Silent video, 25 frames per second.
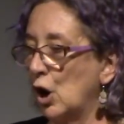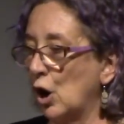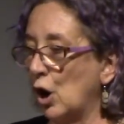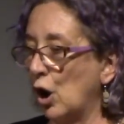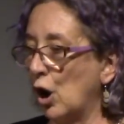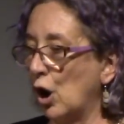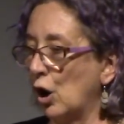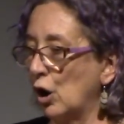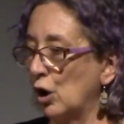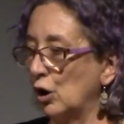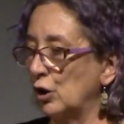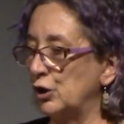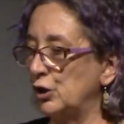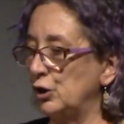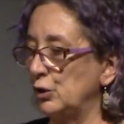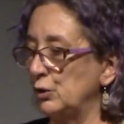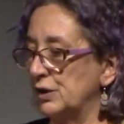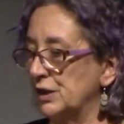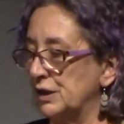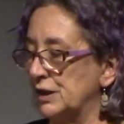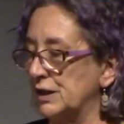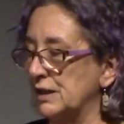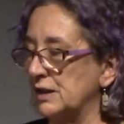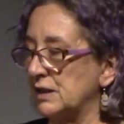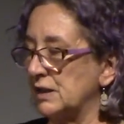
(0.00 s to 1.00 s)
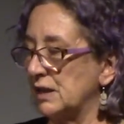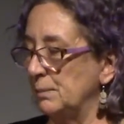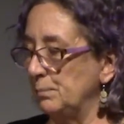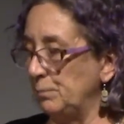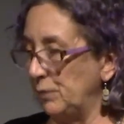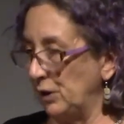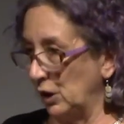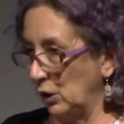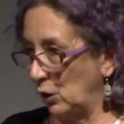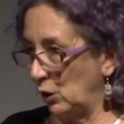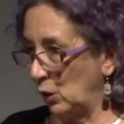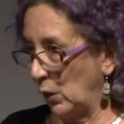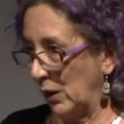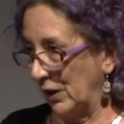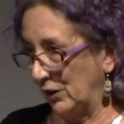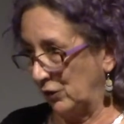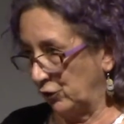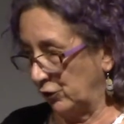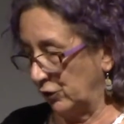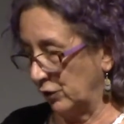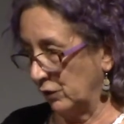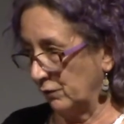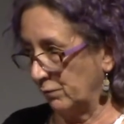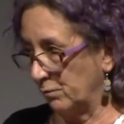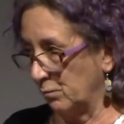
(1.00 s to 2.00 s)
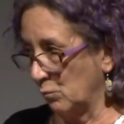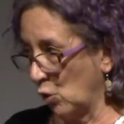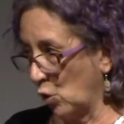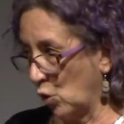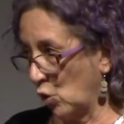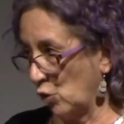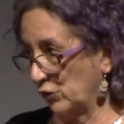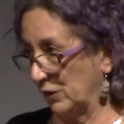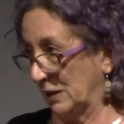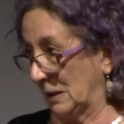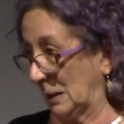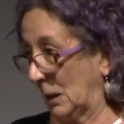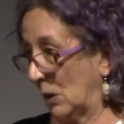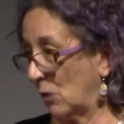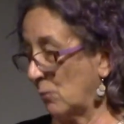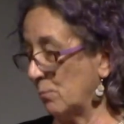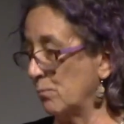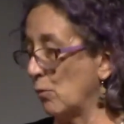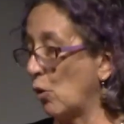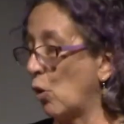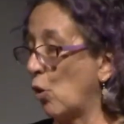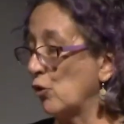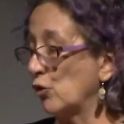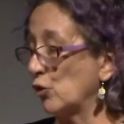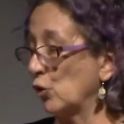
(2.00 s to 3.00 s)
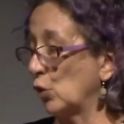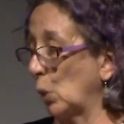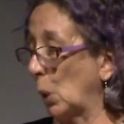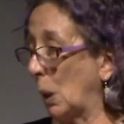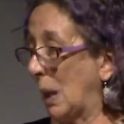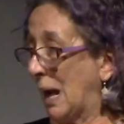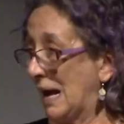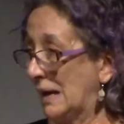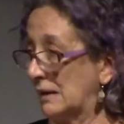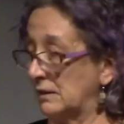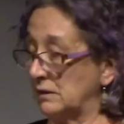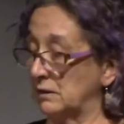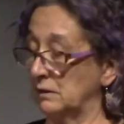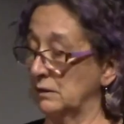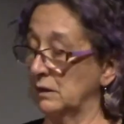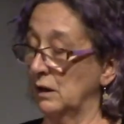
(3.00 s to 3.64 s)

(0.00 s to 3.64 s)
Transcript: argue that it's simply a question of more, and, more or less,